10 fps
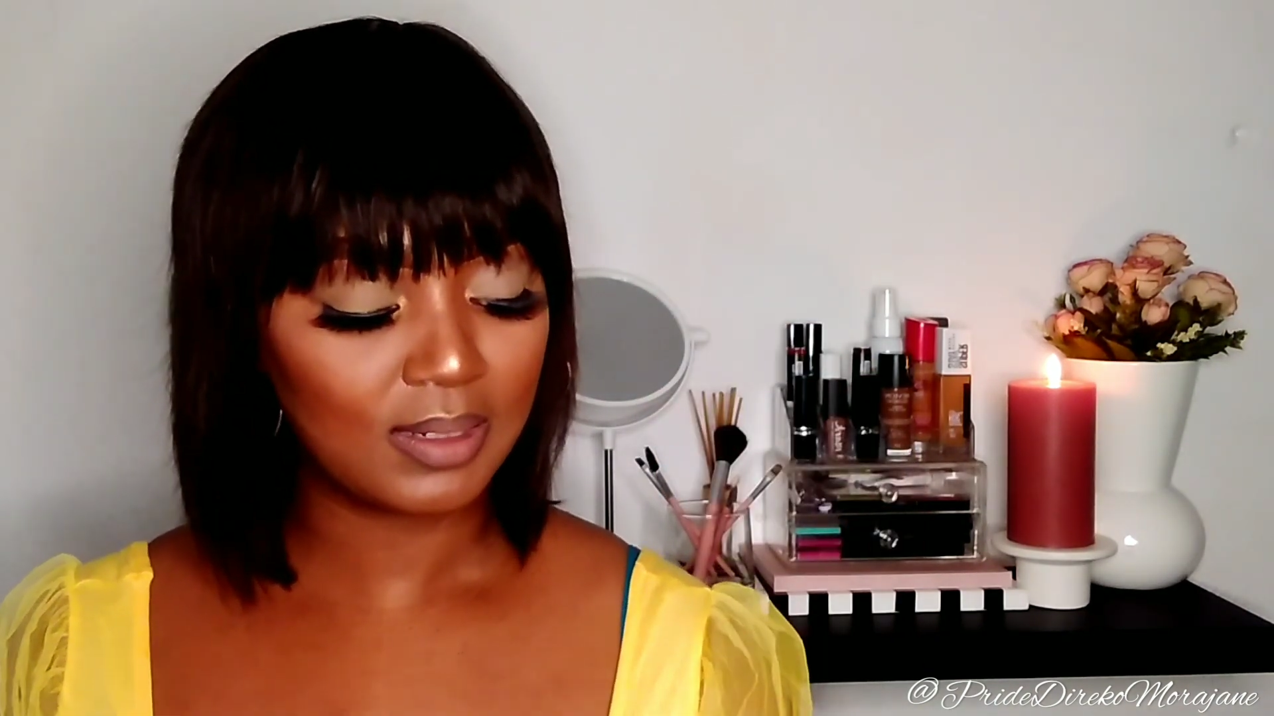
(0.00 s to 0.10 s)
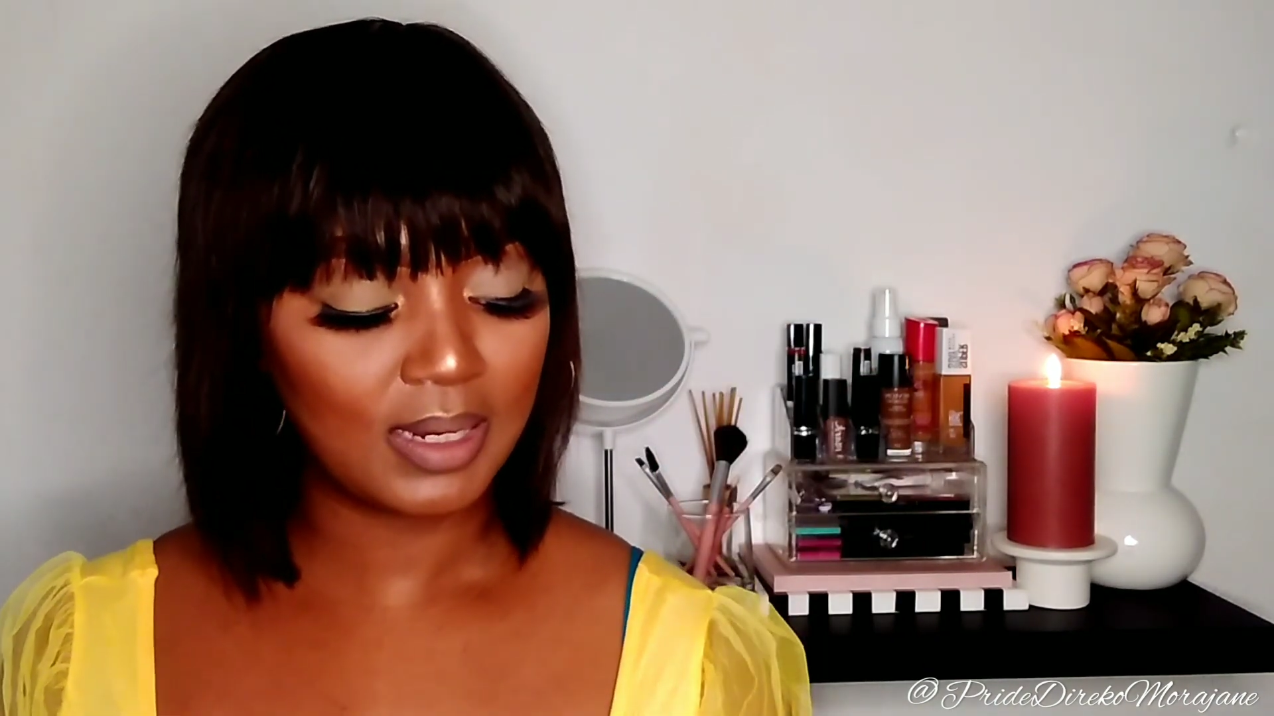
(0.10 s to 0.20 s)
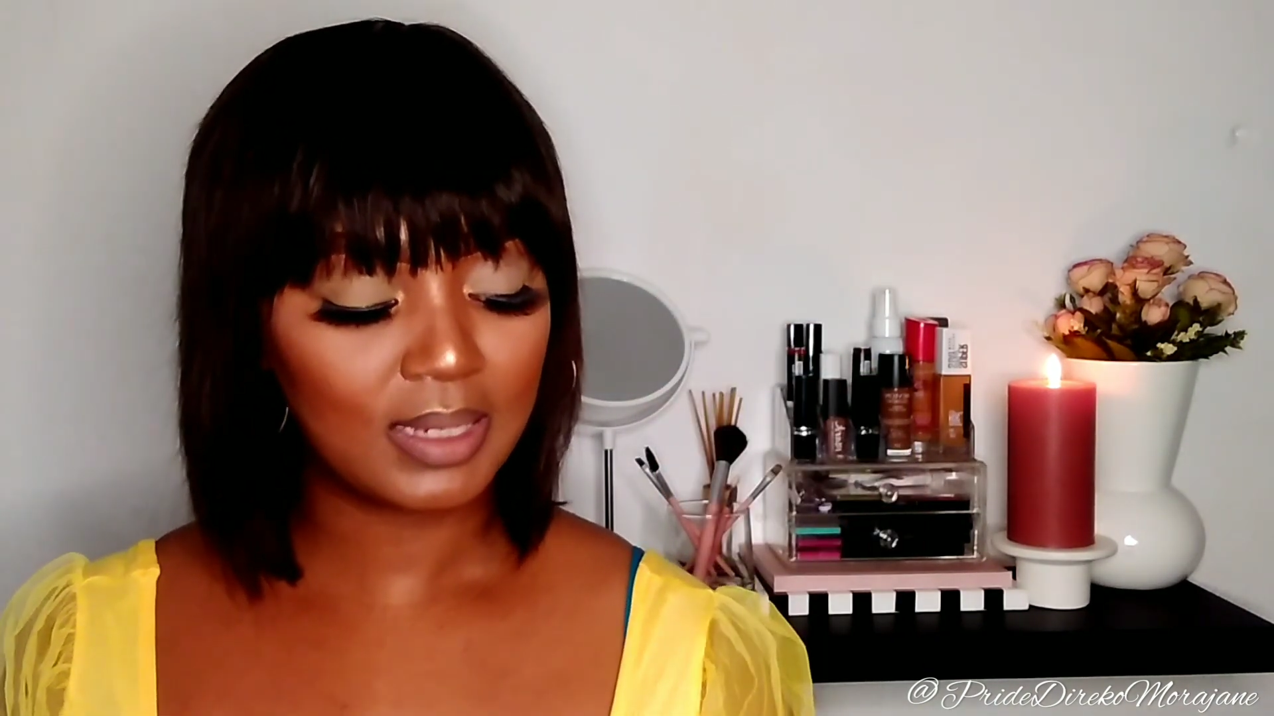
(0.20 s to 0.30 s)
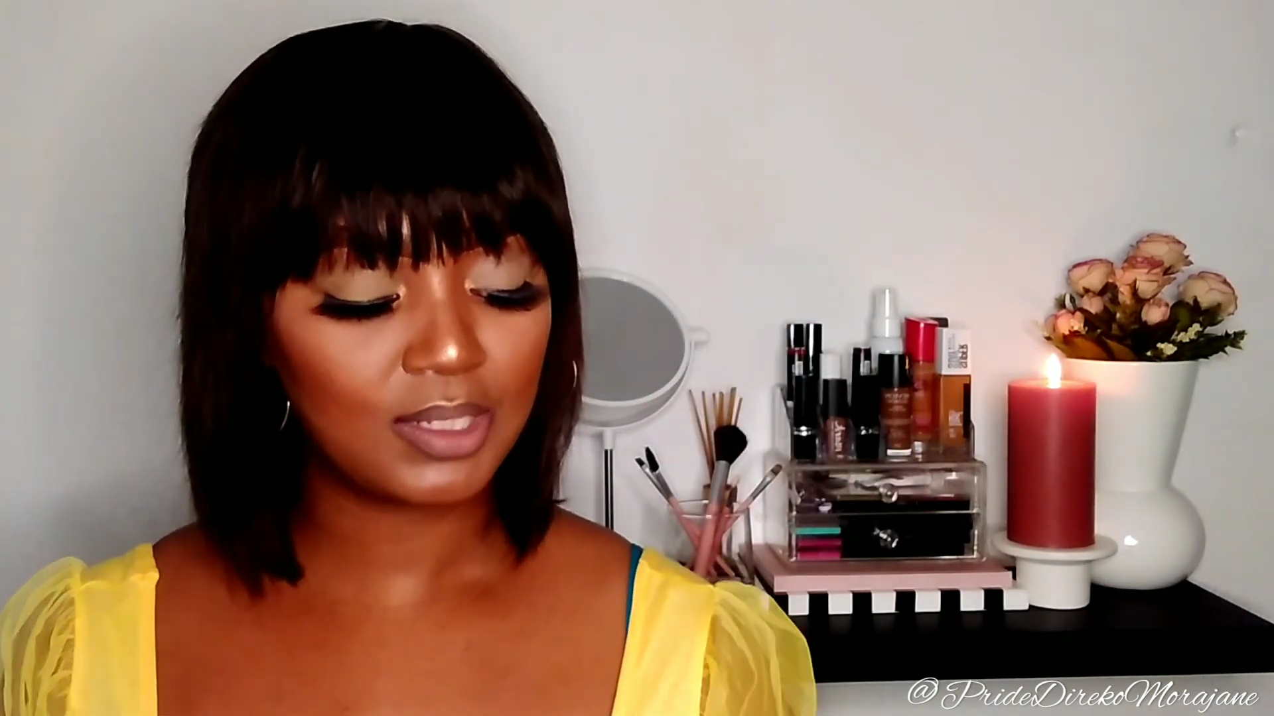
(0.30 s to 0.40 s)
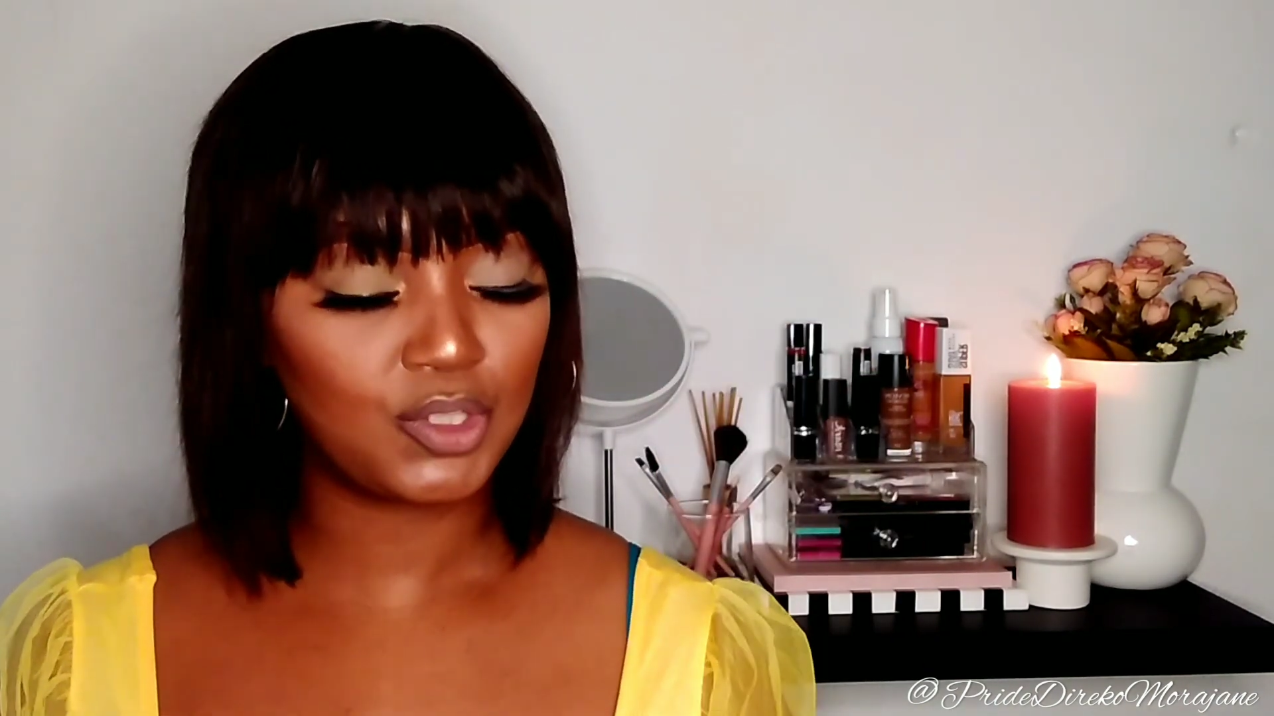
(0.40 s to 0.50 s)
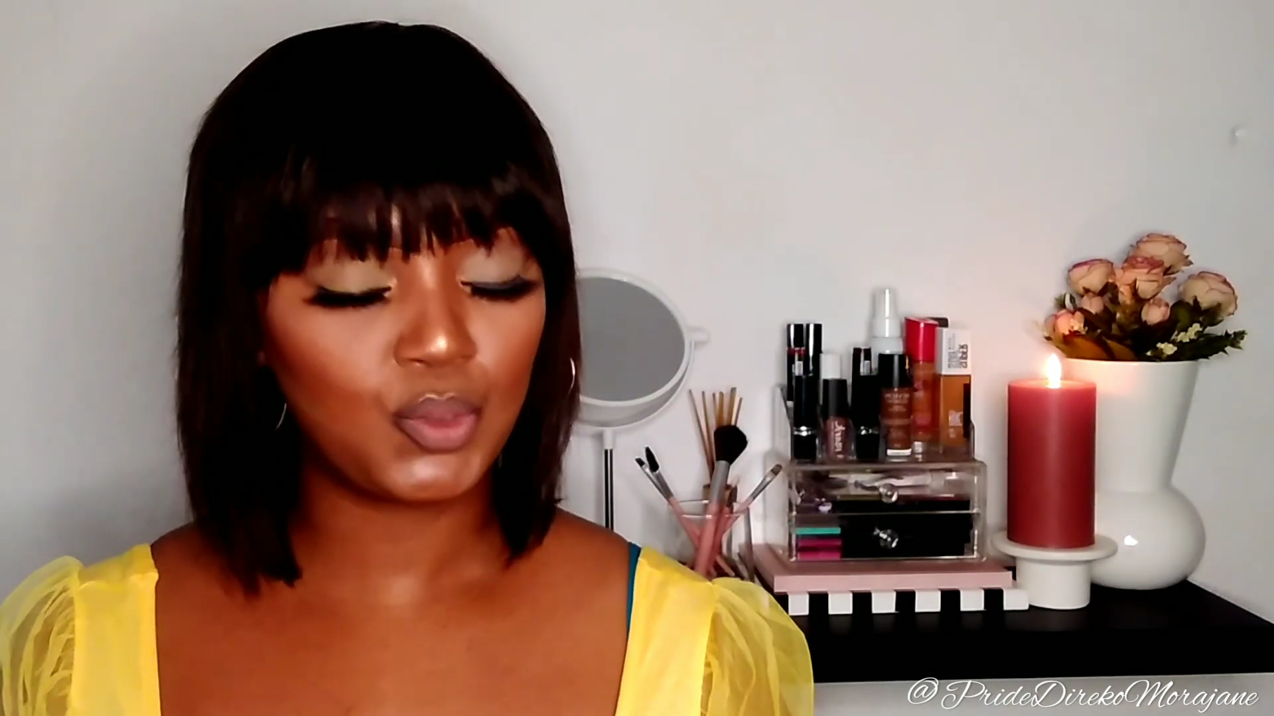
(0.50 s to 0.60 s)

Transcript: next